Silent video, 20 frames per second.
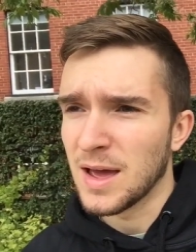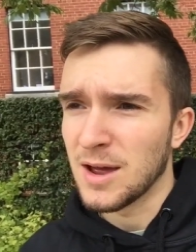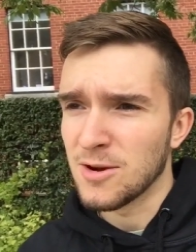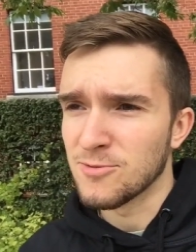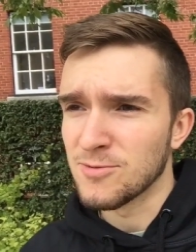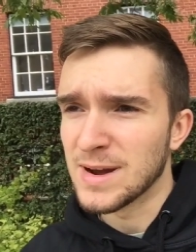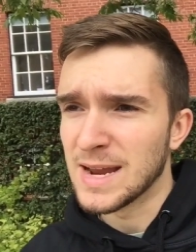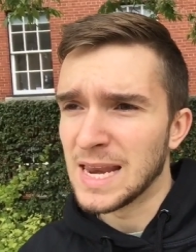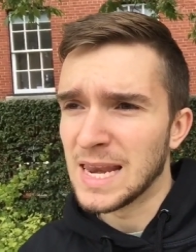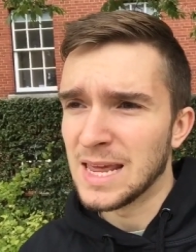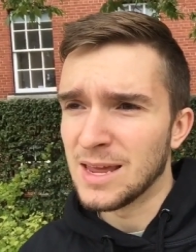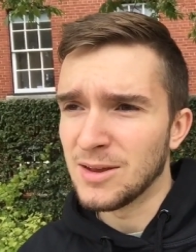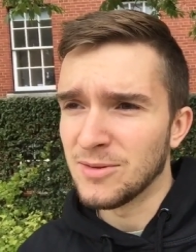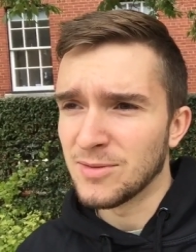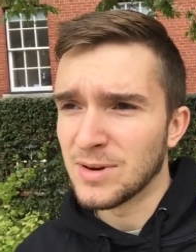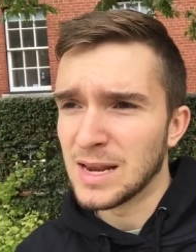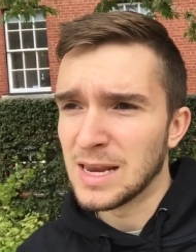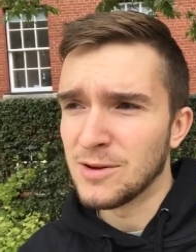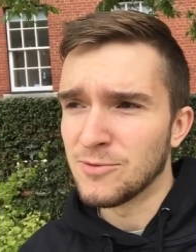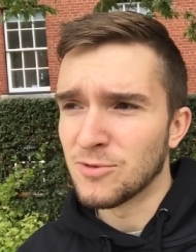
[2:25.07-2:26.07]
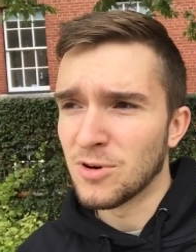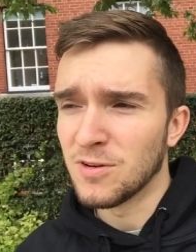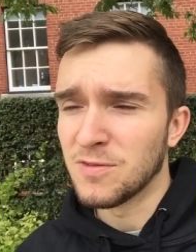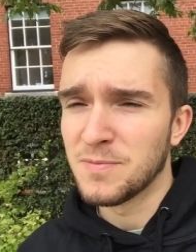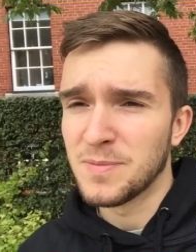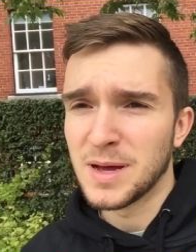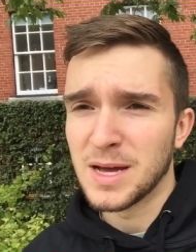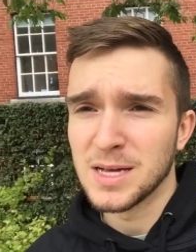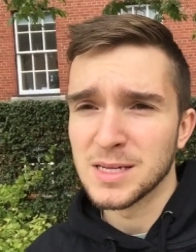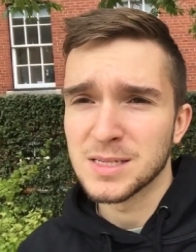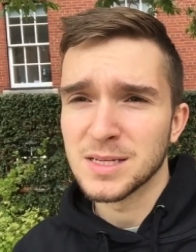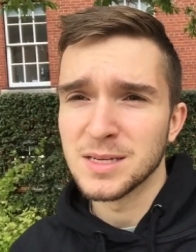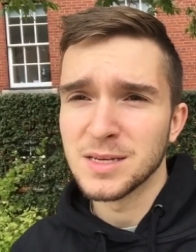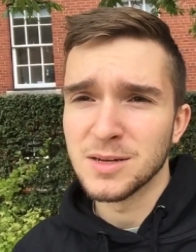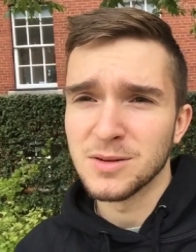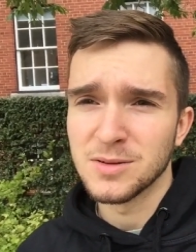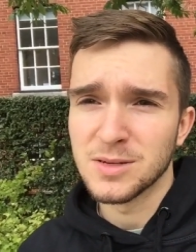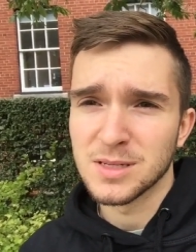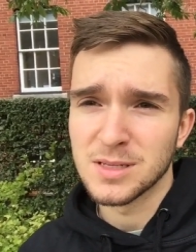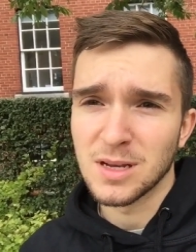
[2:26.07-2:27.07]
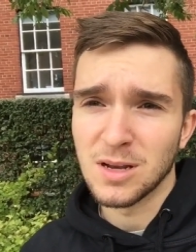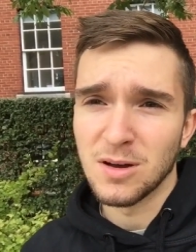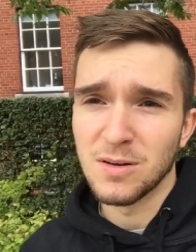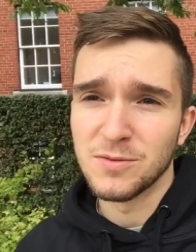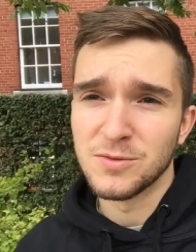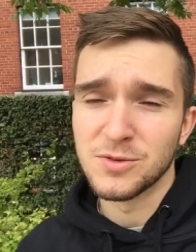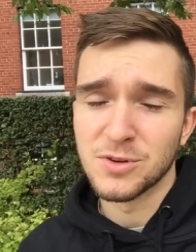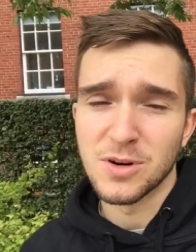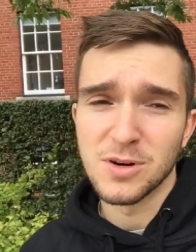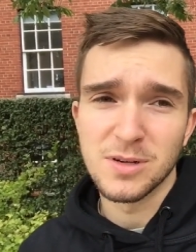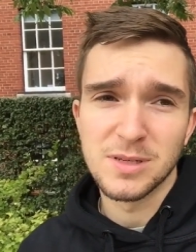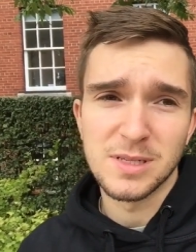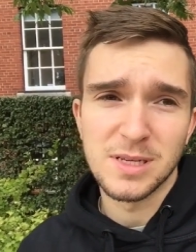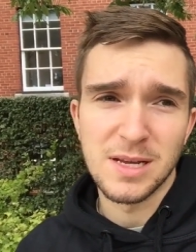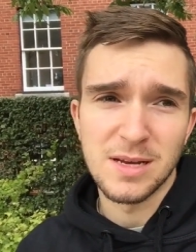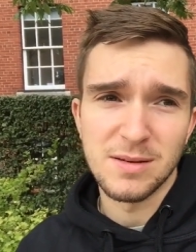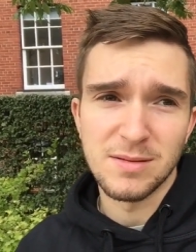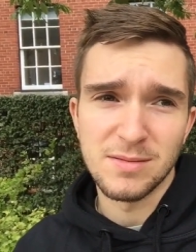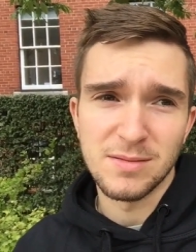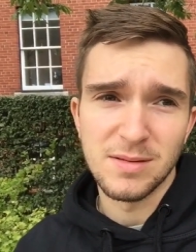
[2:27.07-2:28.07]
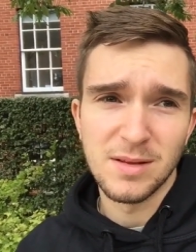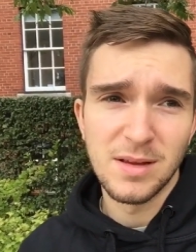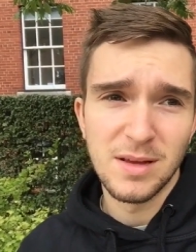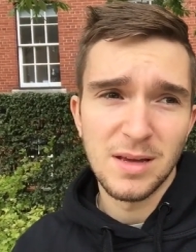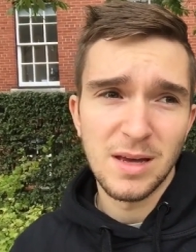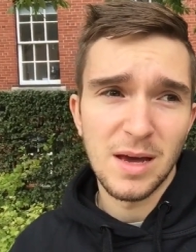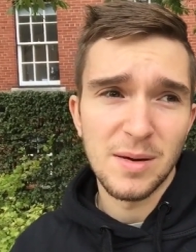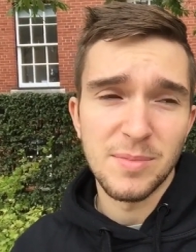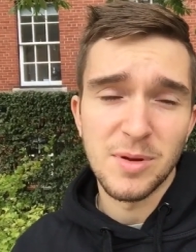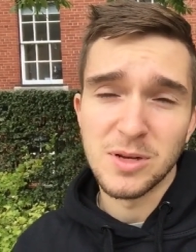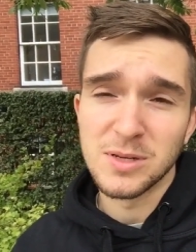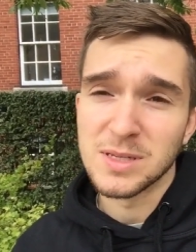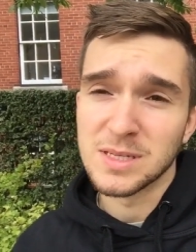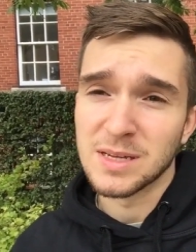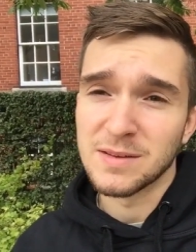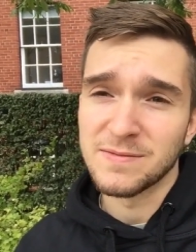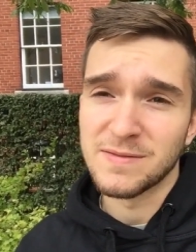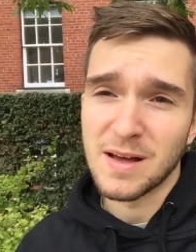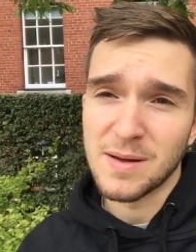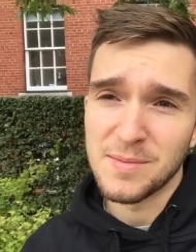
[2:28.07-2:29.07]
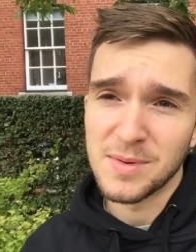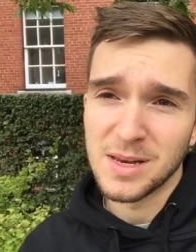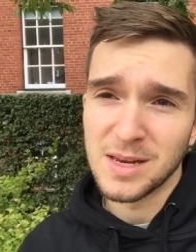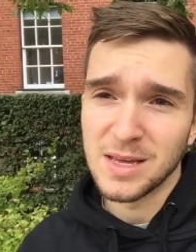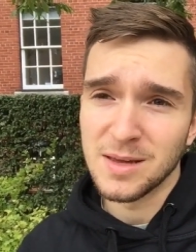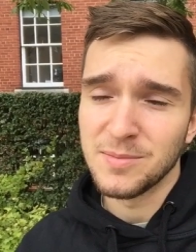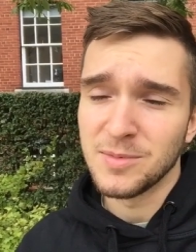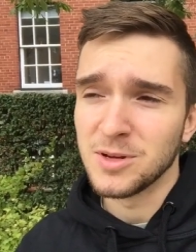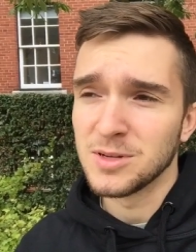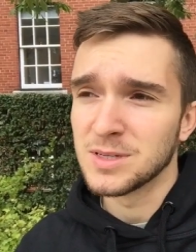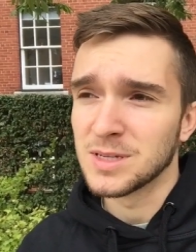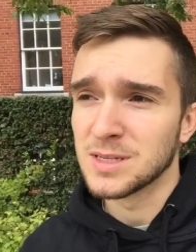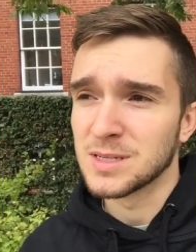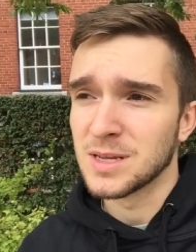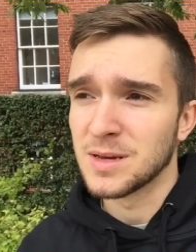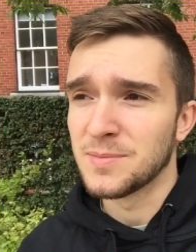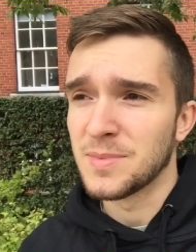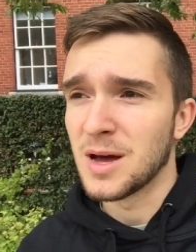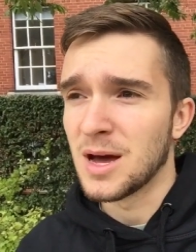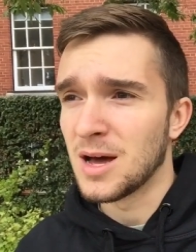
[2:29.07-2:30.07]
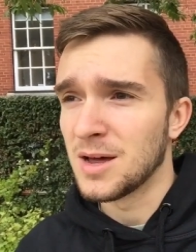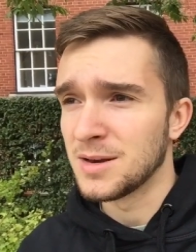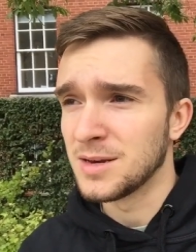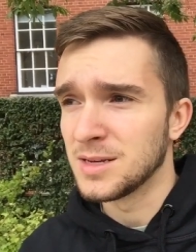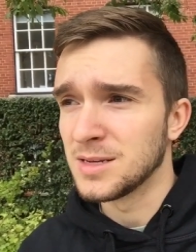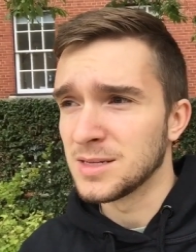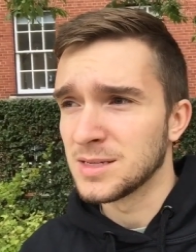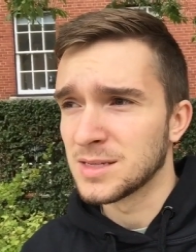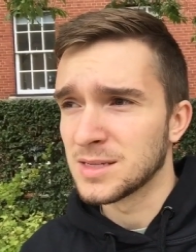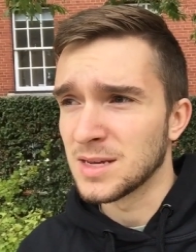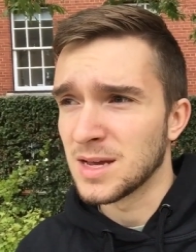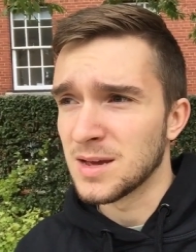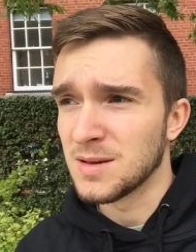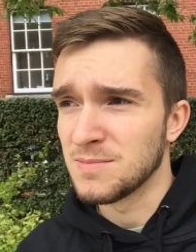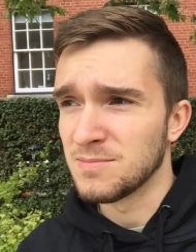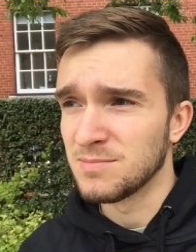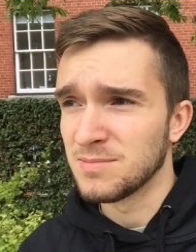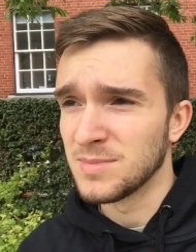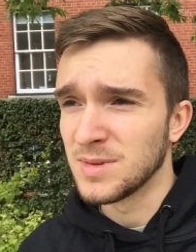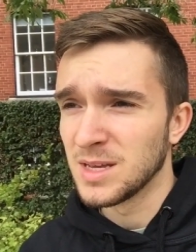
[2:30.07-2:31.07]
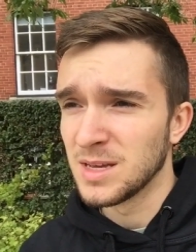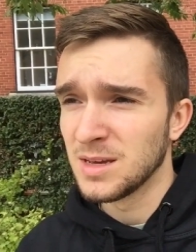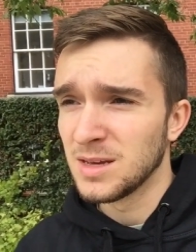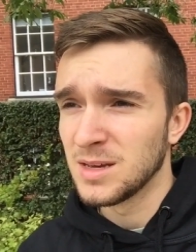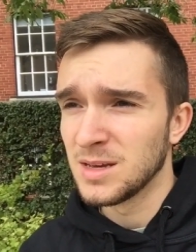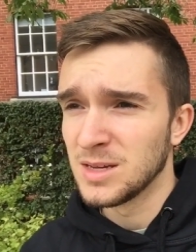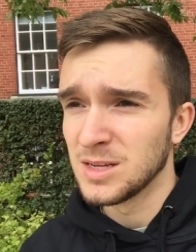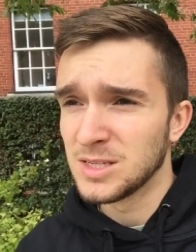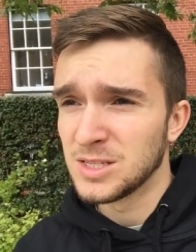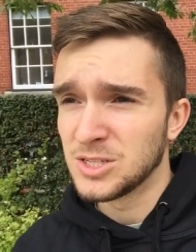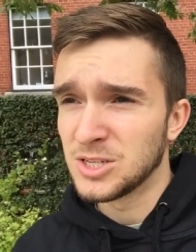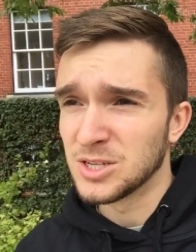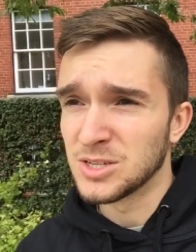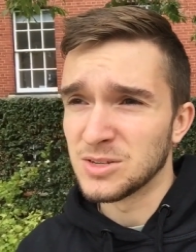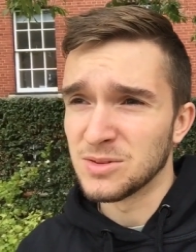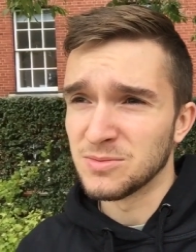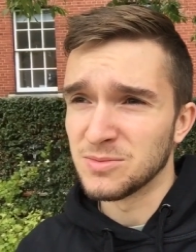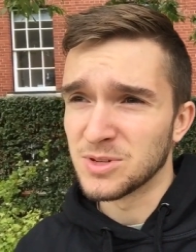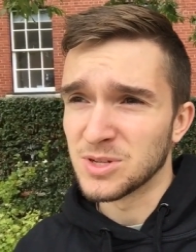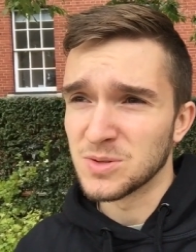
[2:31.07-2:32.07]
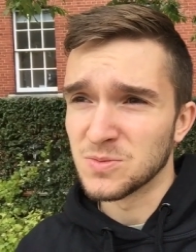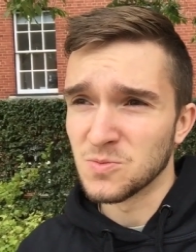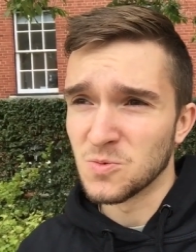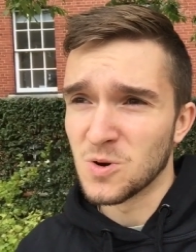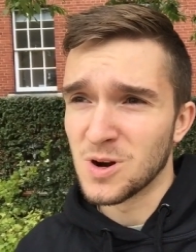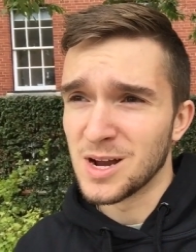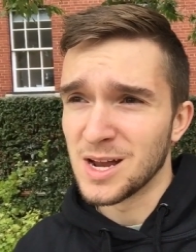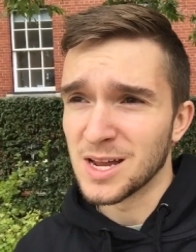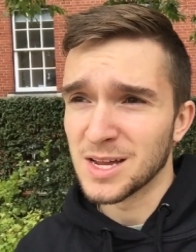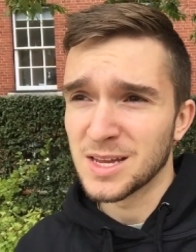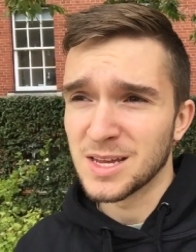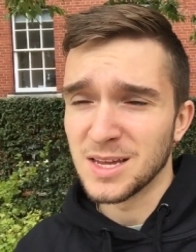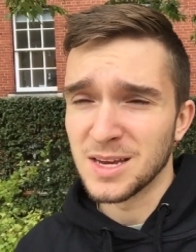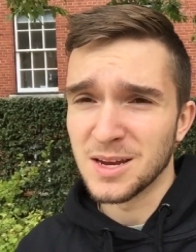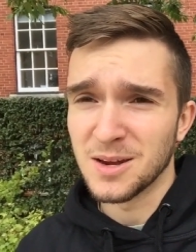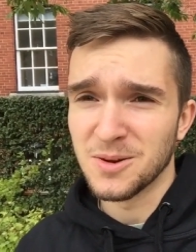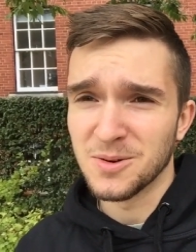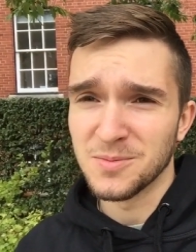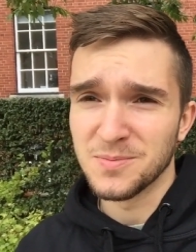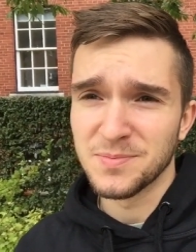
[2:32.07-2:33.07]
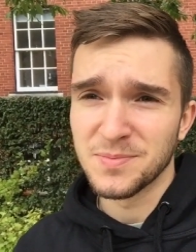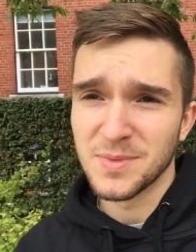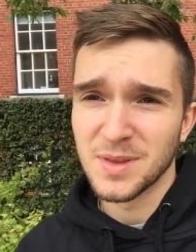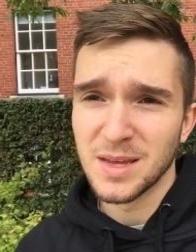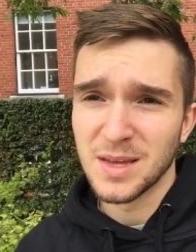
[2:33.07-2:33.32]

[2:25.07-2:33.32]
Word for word: a really, really rough person who does a lot of drugs and abuses their family, abuses their partners, um, doesn't doesn't work, you know,